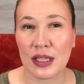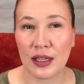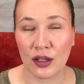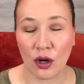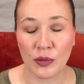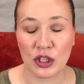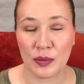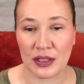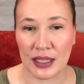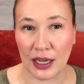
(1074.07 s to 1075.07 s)
It almost
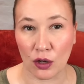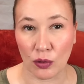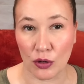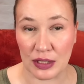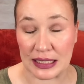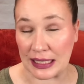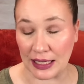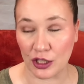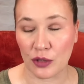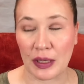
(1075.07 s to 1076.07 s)
smells like a rose tea
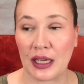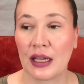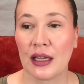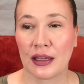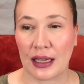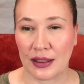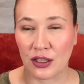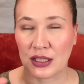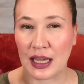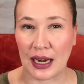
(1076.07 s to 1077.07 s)
to me, like
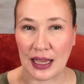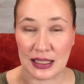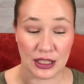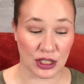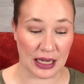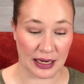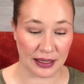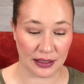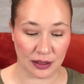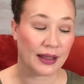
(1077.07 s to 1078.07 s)
there's that essence in
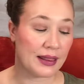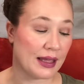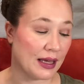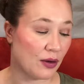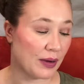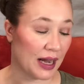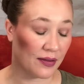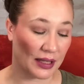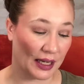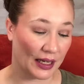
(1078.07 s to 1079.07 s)
it. Then we have
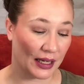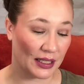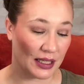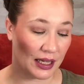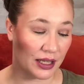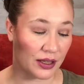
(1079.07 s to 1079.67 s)
the EDT.